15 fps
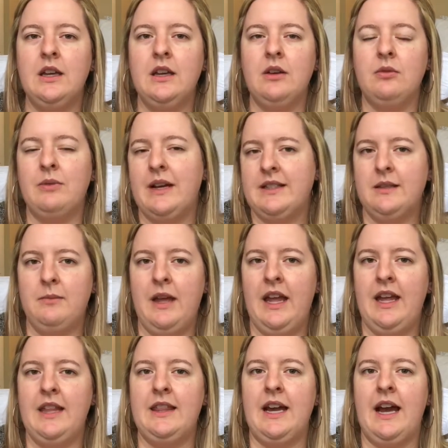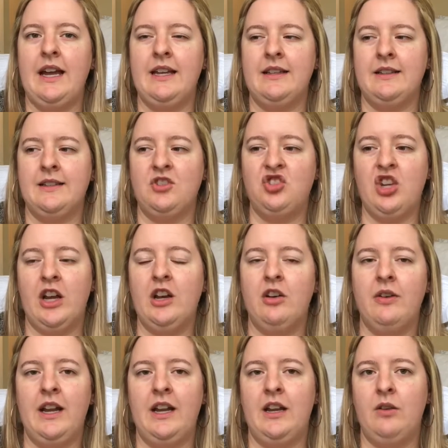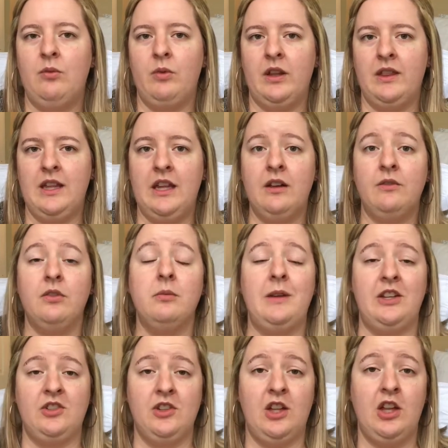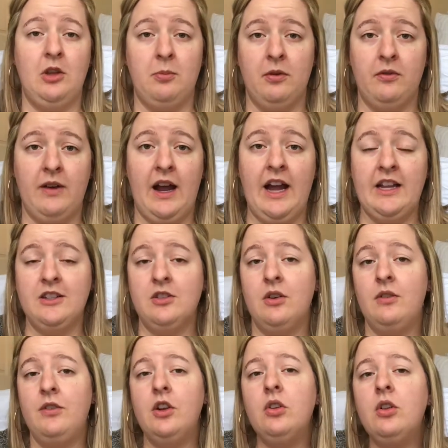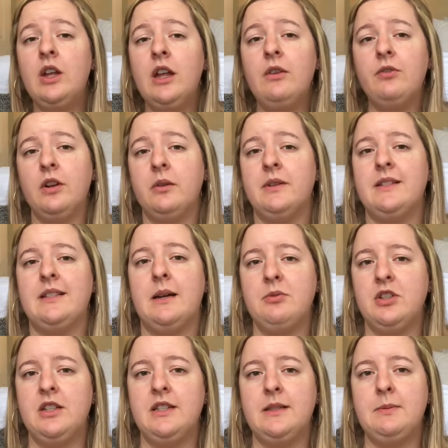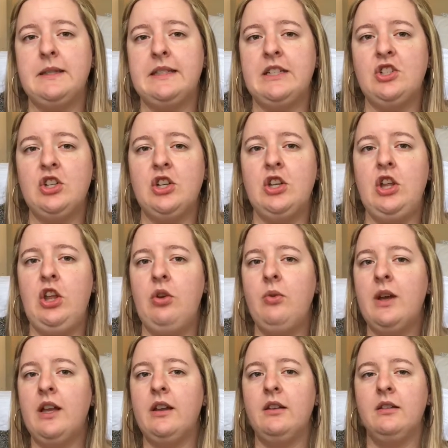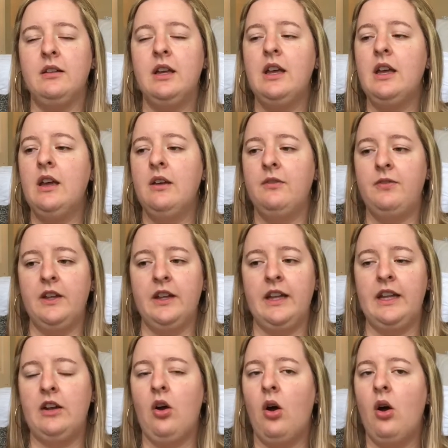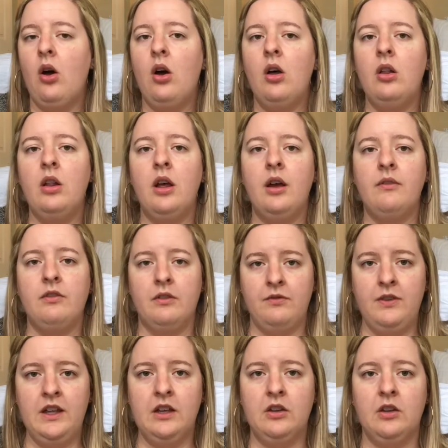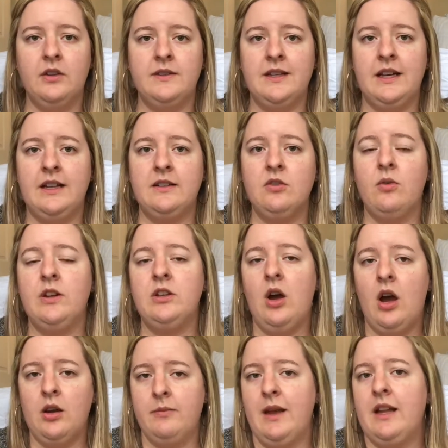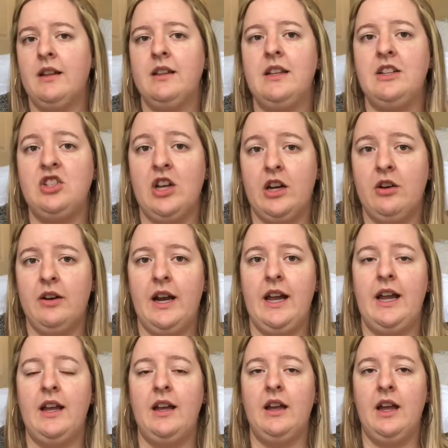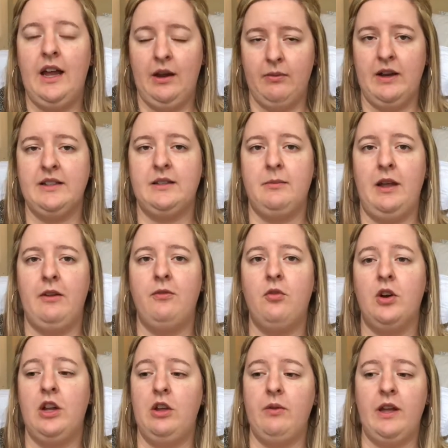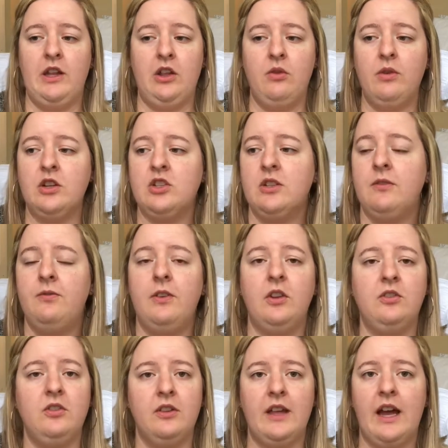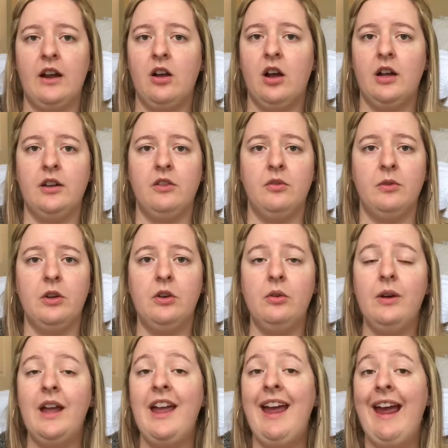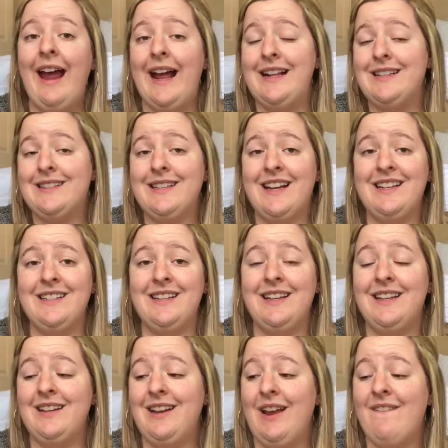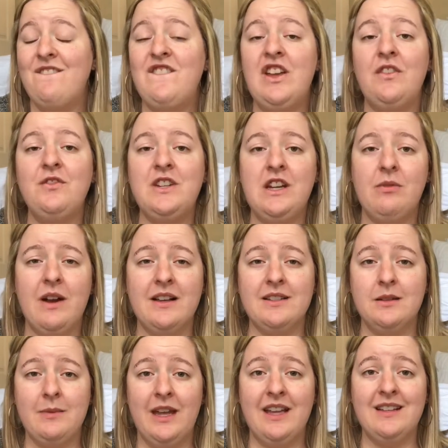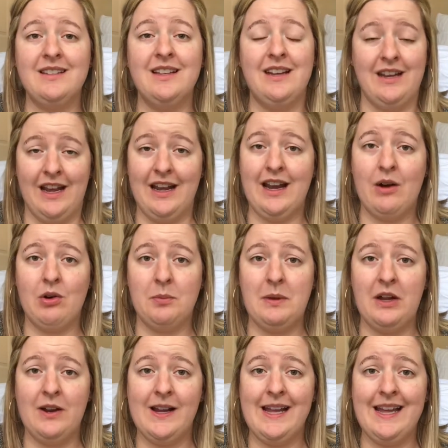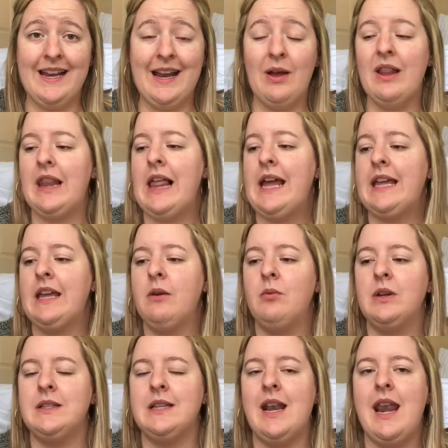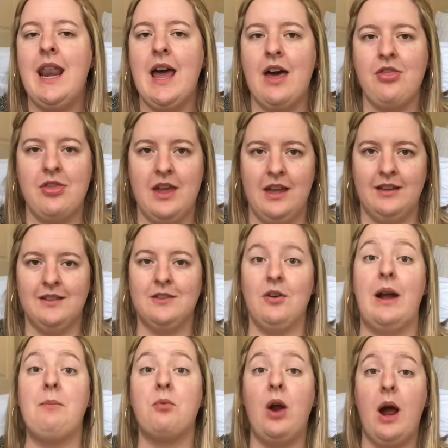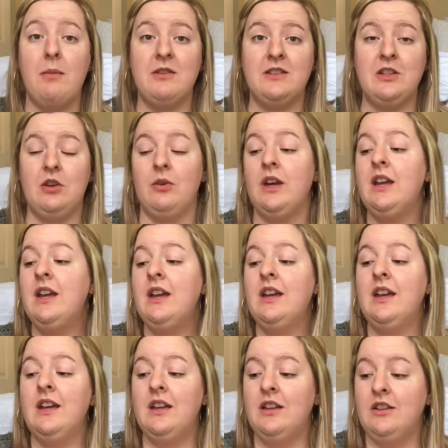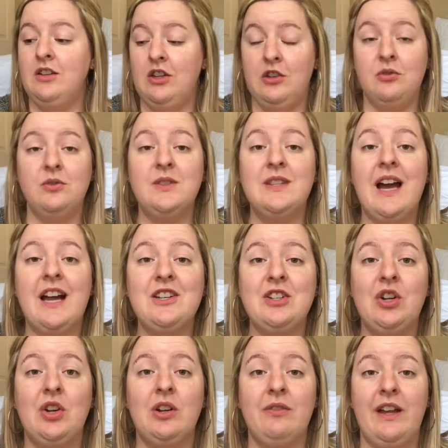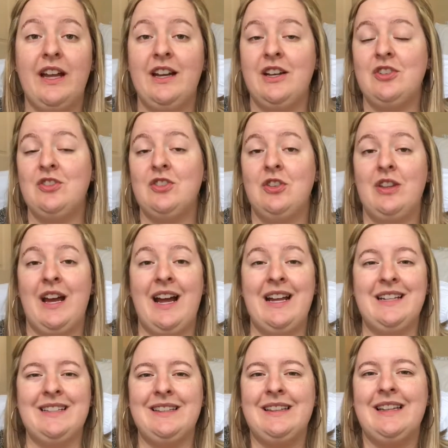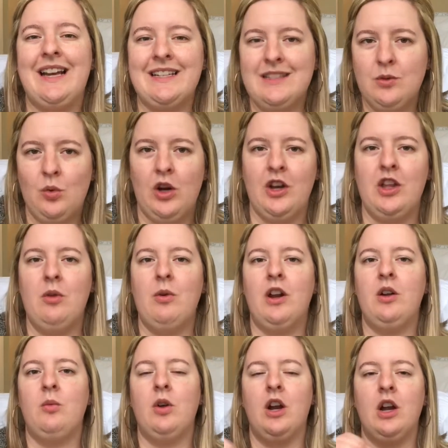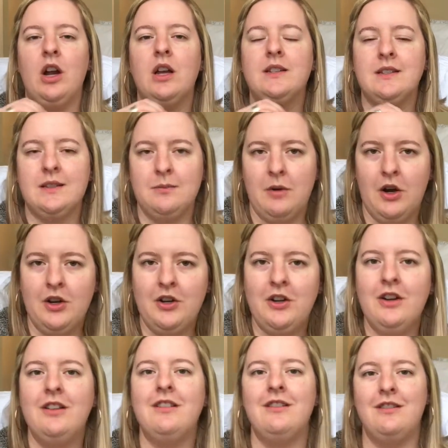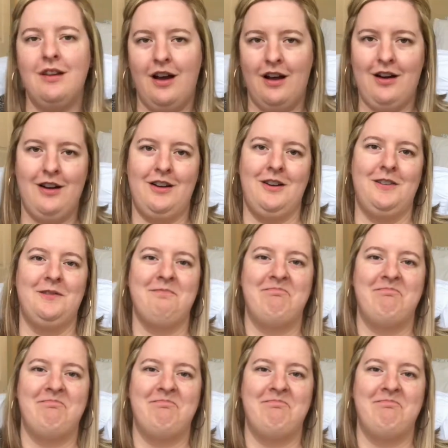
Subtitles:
resume that is generated with the information that you provide. So if you're looking for a receptionist position, you can fill in all of the fields and it's going to automatically generate a resume for you, and you can just filter that on through and send in 50 resumes in an 8-hour period like it was nothing. So I promise you, use that to your advantage so that it's less work. You want to work smarter, not harder.